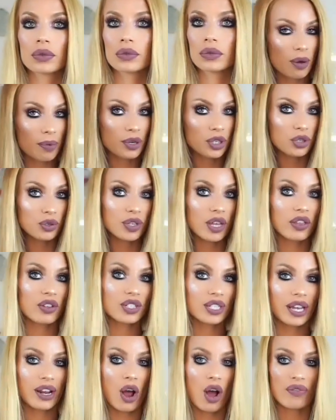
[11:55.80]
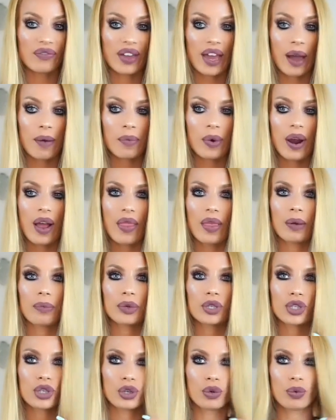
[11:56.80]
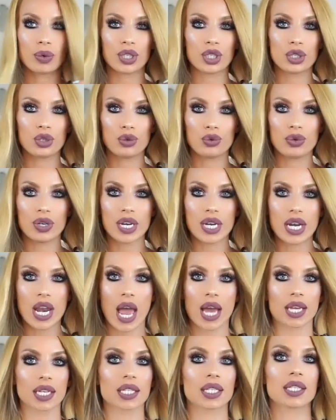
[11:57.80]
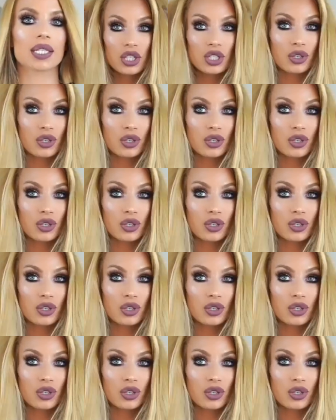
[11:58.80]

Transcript: I'm gonna do the other side off camera, and then I'm gonna show you what to do next.